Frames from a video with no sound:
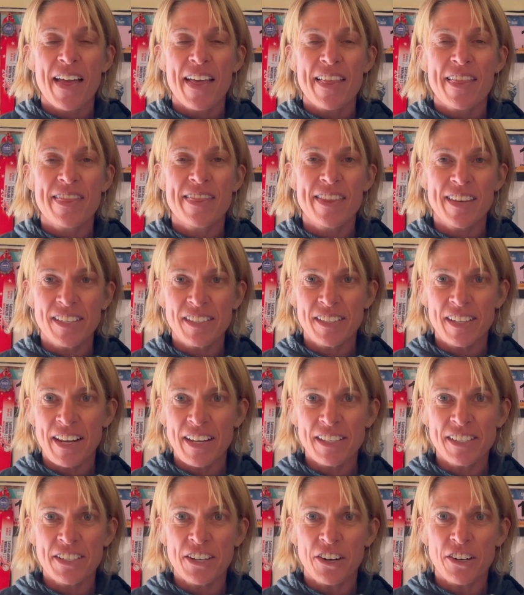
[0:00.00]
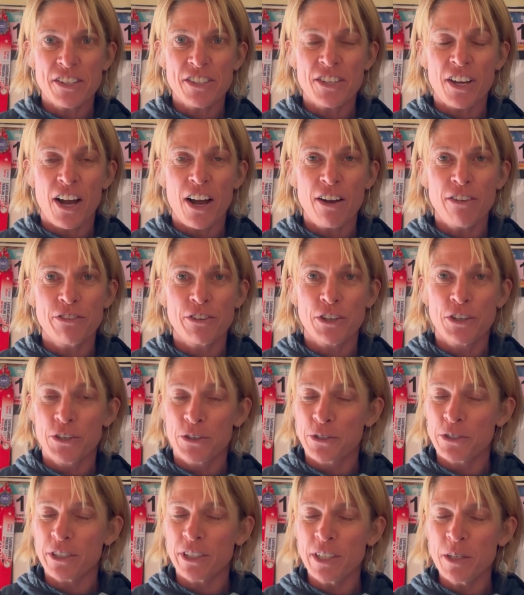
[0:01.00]
This day starts off
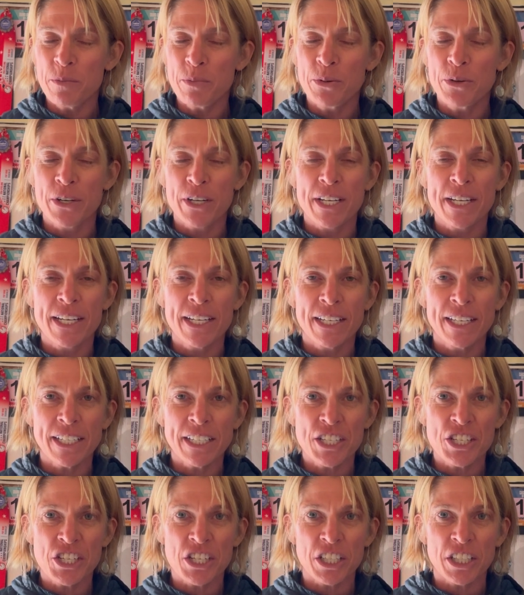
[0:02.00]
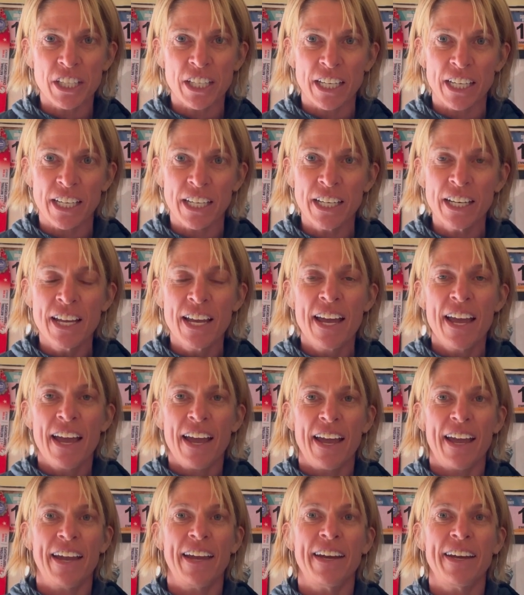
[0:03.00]
usually pretty chilly,
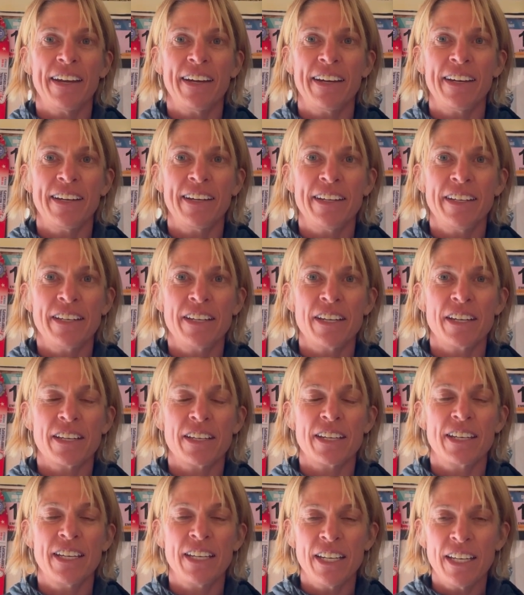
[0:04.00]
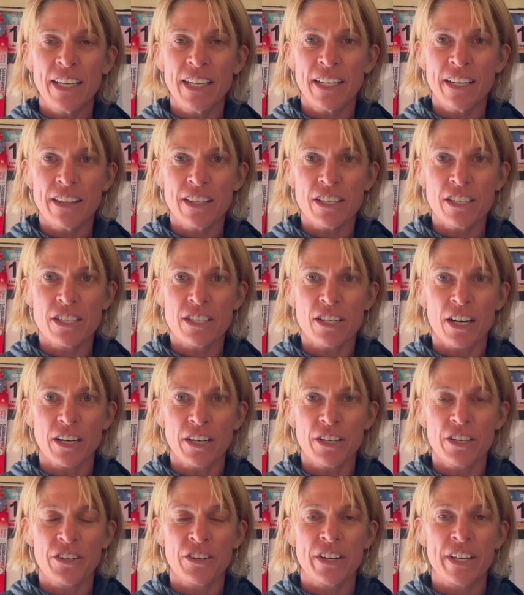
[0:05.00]
and getting into the
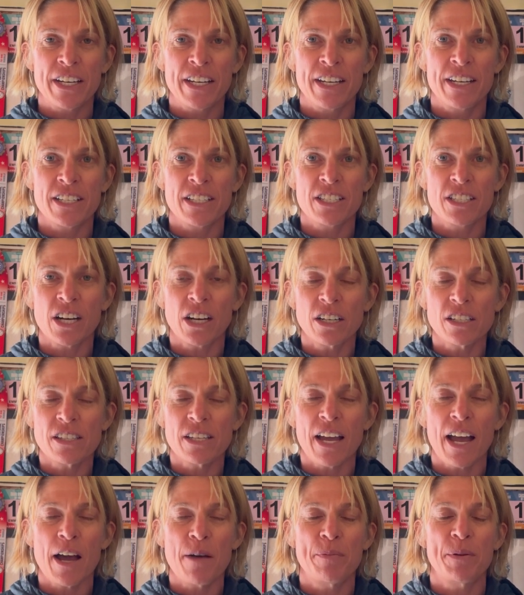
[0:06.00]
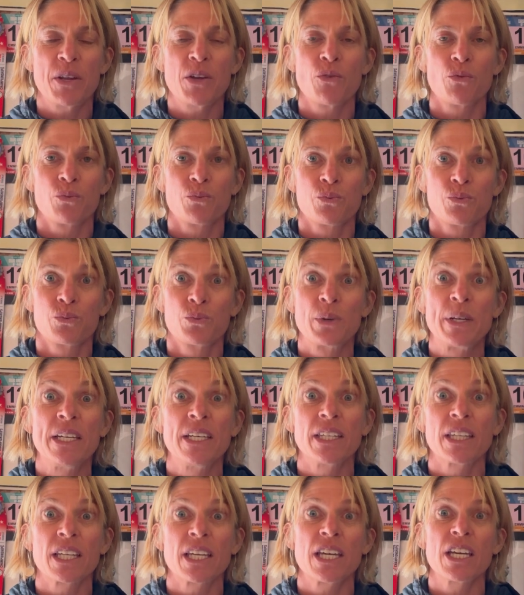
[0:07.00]
start grid starts happening
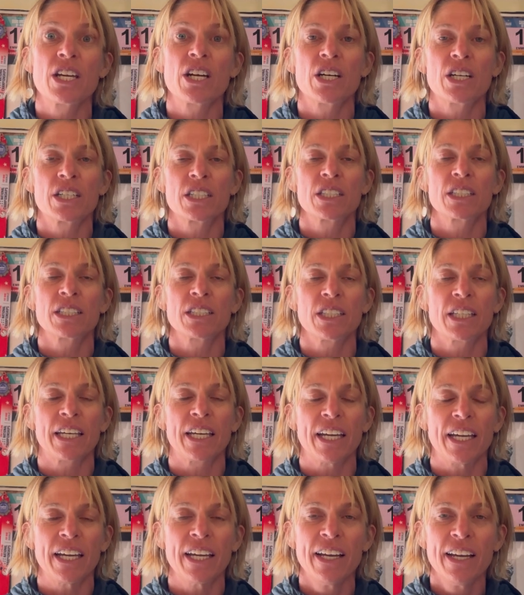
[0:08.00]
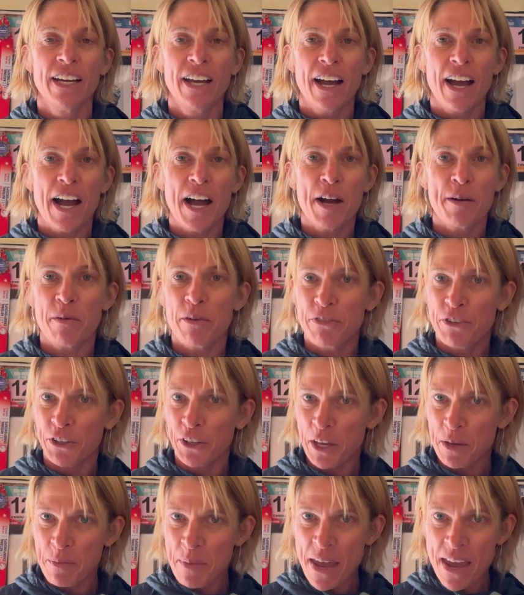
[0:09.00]
really early. If you're
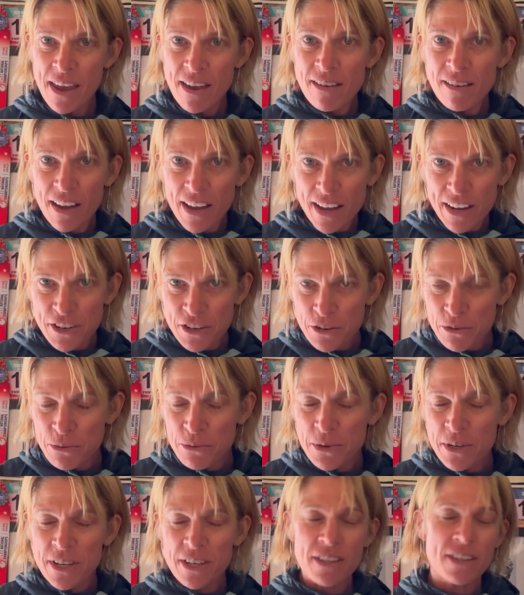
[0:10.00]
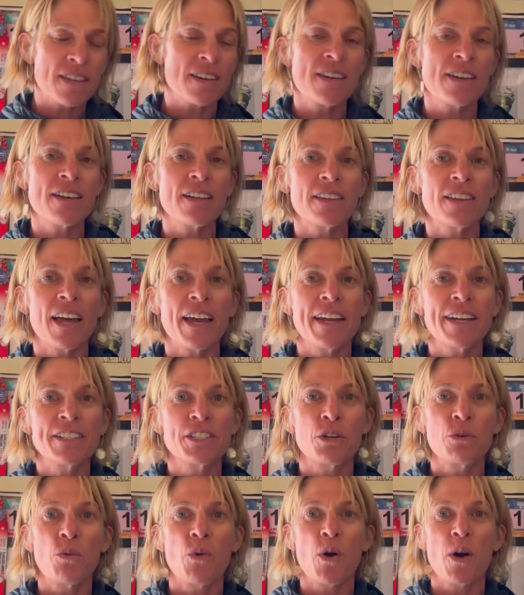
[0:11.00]
like me and you really like
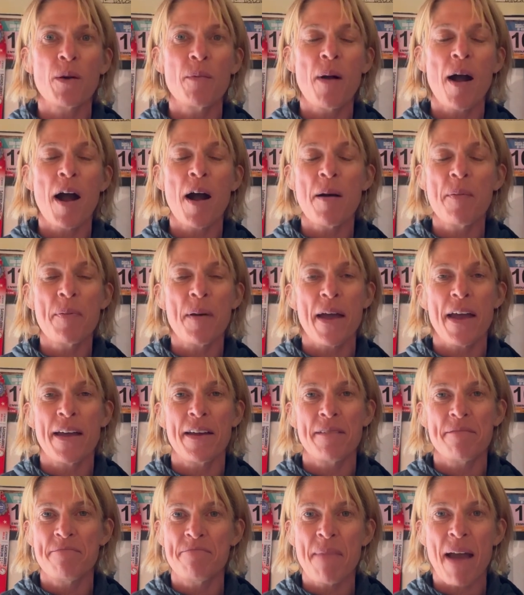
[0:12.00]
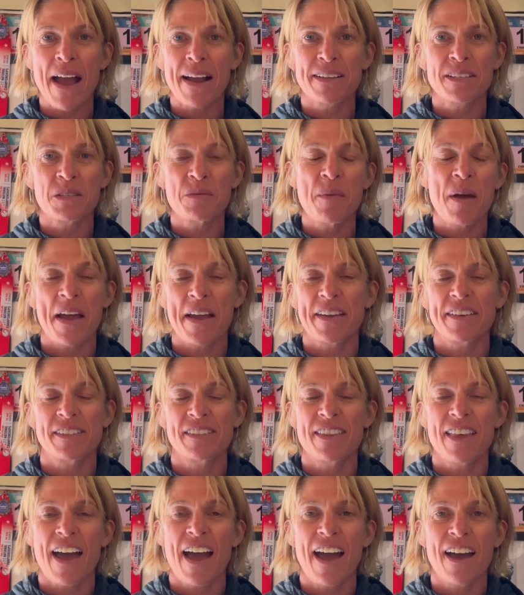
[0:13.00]
to warm up and maximize
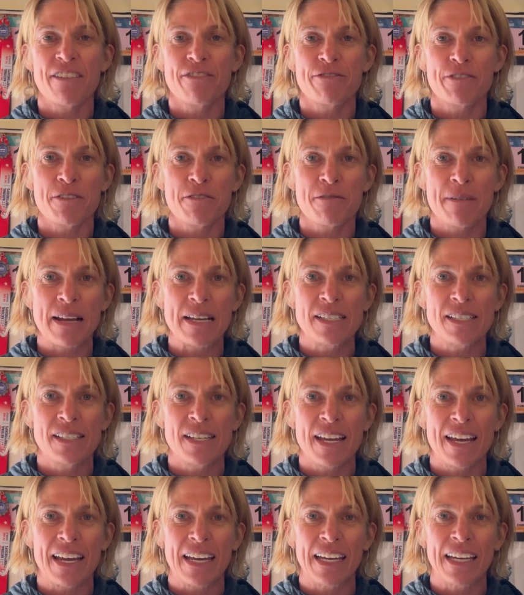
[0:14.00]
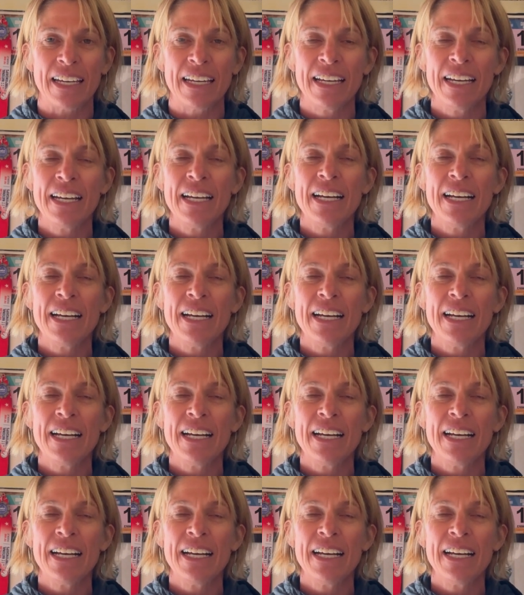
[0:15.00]
that for race day,